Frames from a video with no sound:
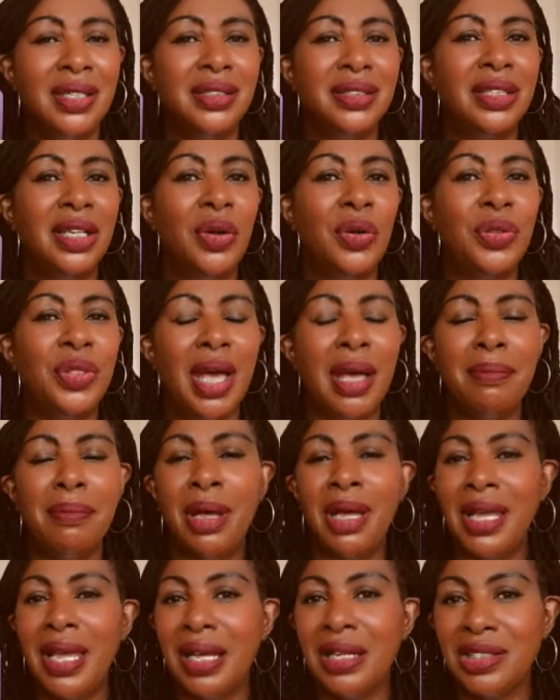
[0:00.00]
So that
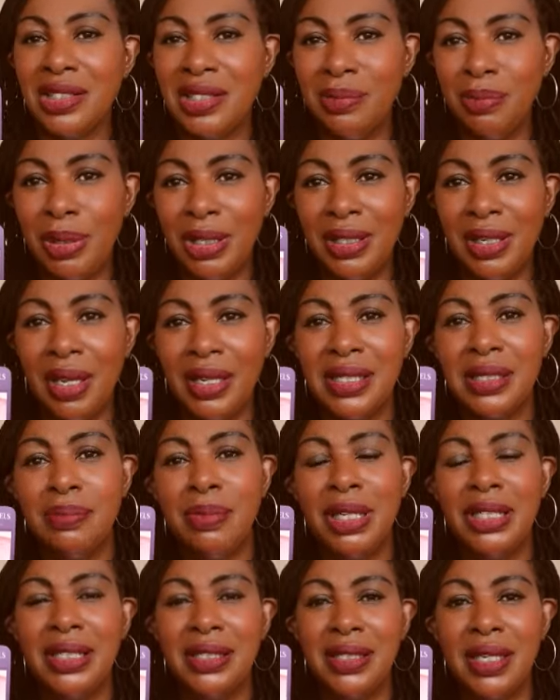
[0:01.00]
might actually be a nice
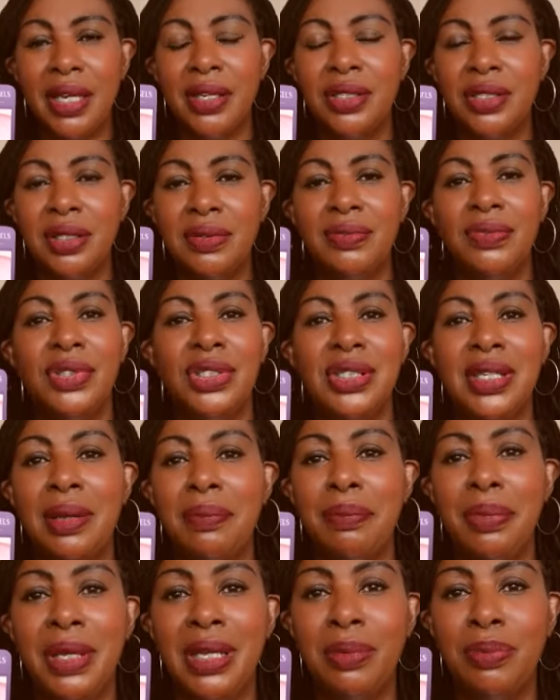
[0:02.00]
meditation for
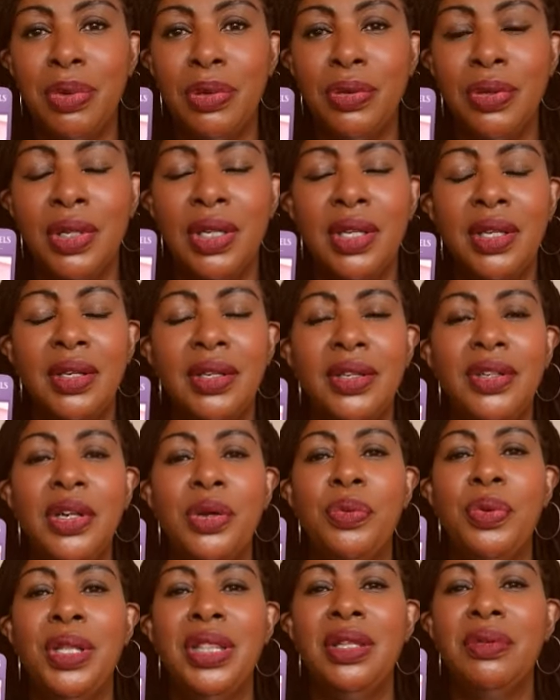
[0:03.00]
some people. You
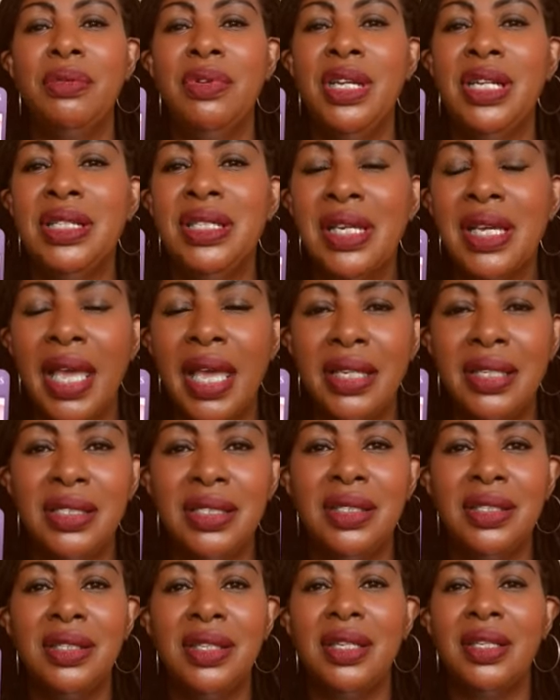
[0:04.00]
know, when the reading
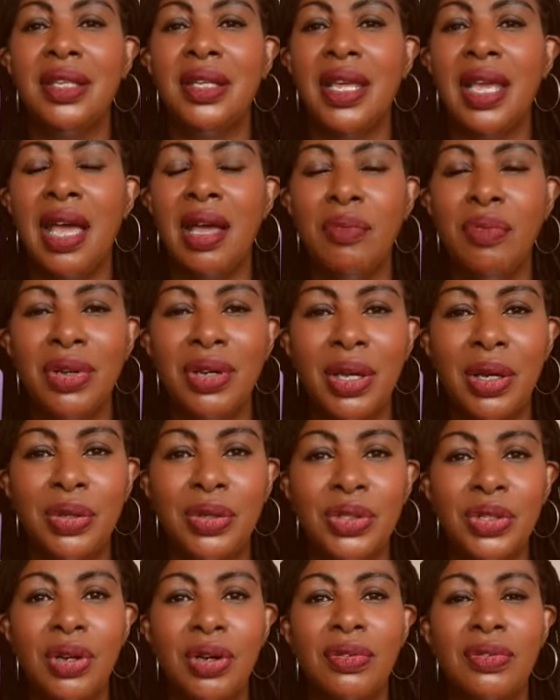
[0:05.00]
ends and the camera
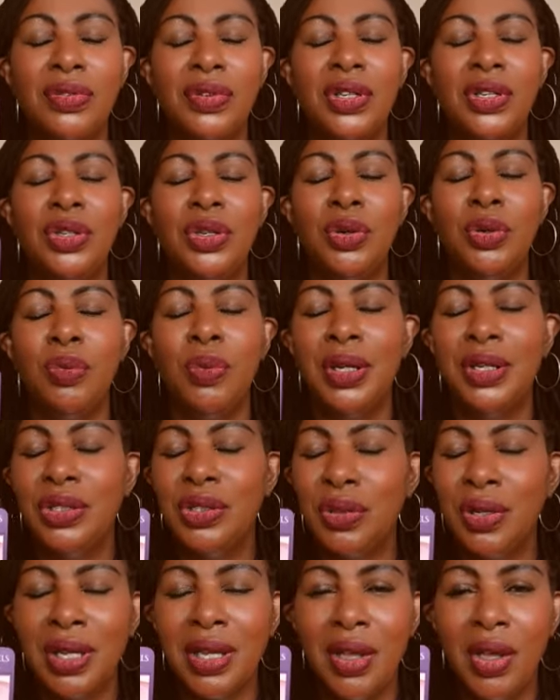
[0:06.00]
goes off and you're
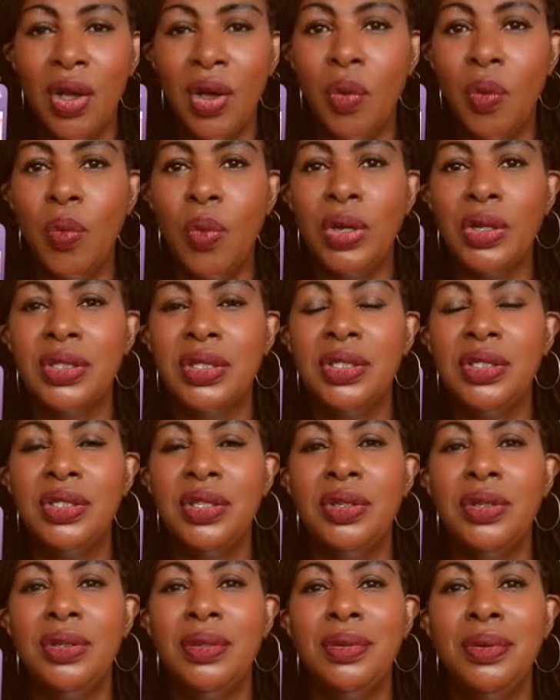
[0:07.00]
wondering what to
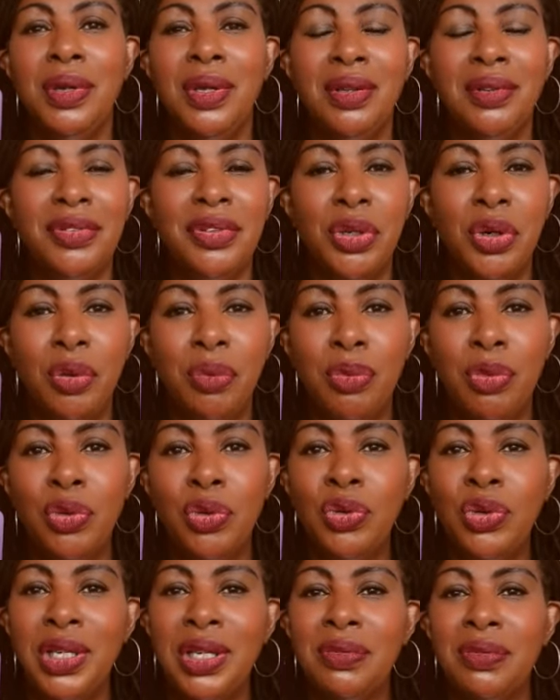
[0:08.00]
do for your
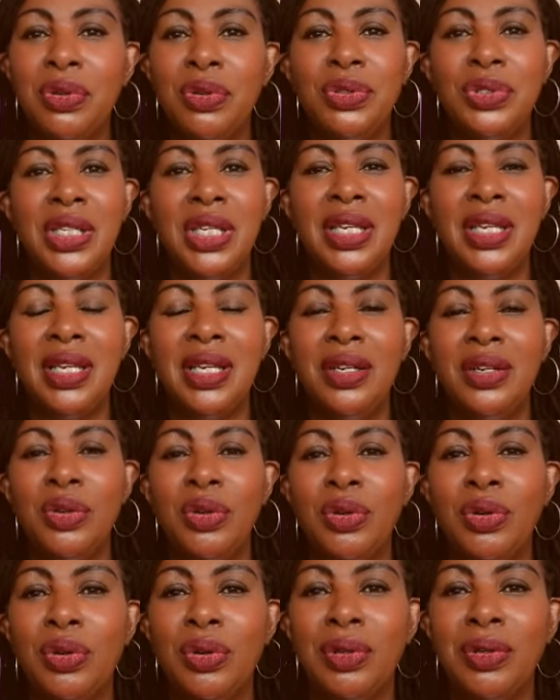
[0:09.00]
morning routine
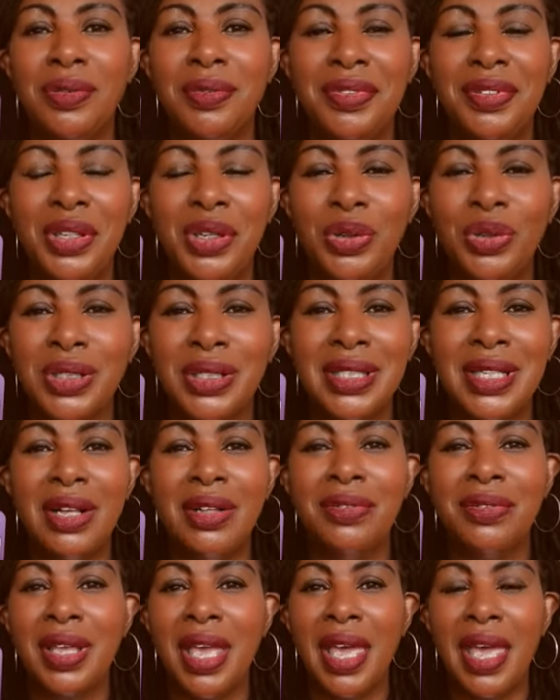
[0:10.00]
or for your
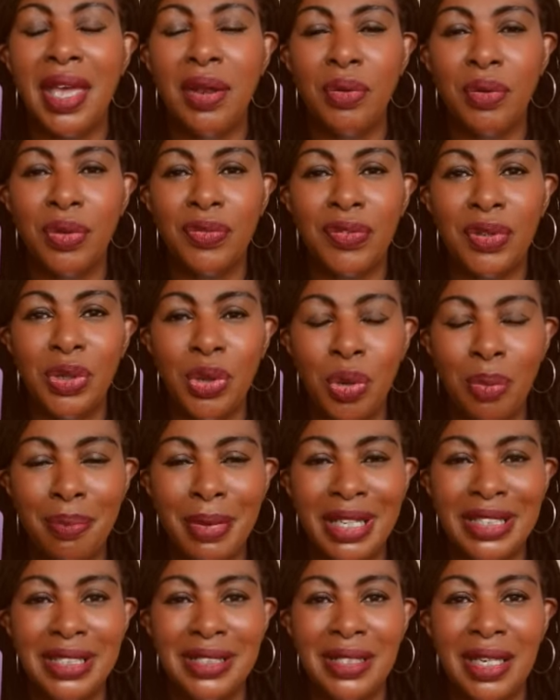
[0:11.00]
self-care or for your
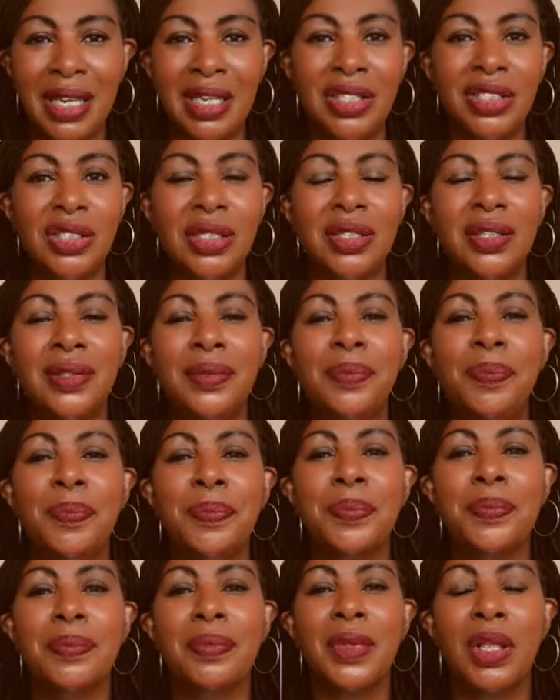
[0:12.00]
meditation,
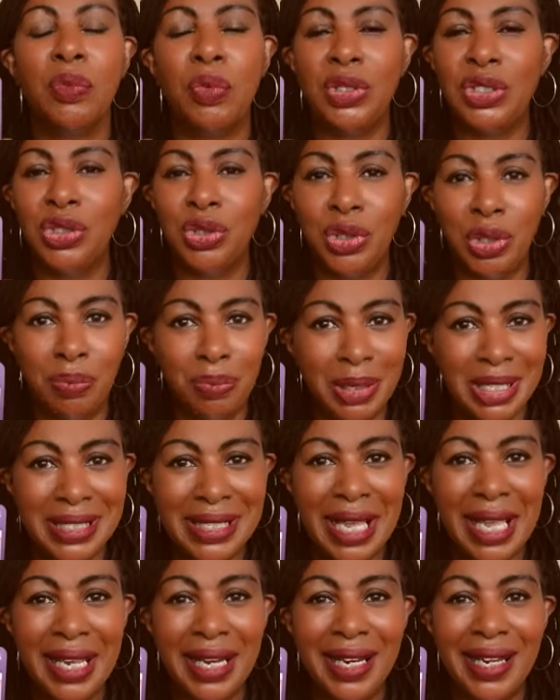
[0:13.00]
which should be
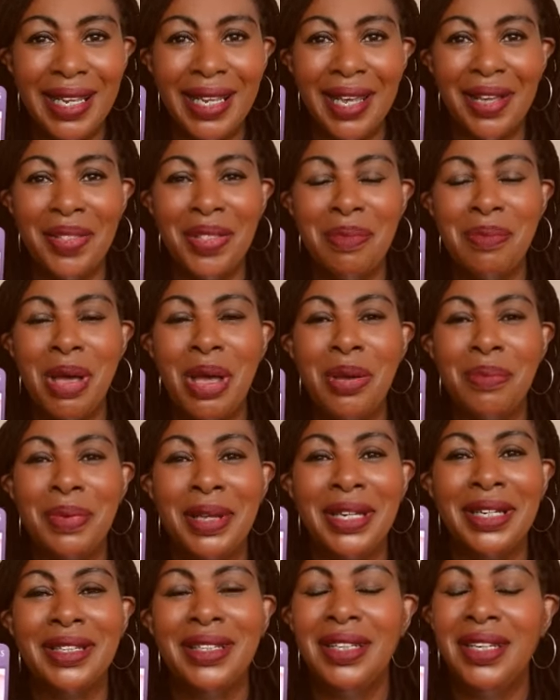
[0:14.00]
daily at the
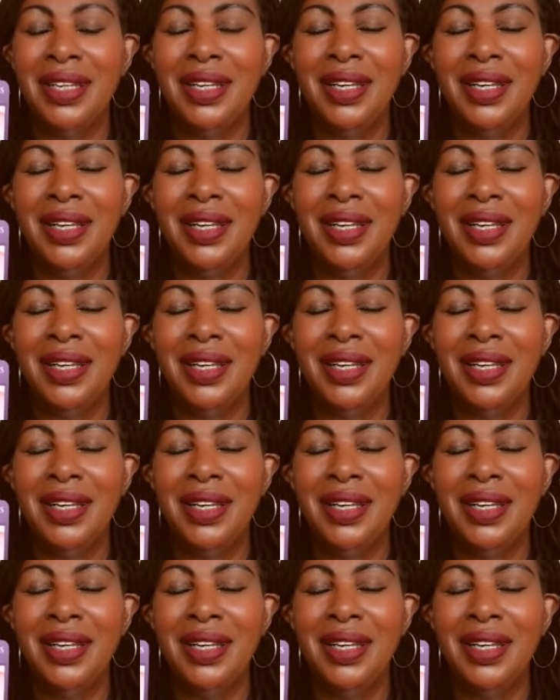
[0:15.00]
moment,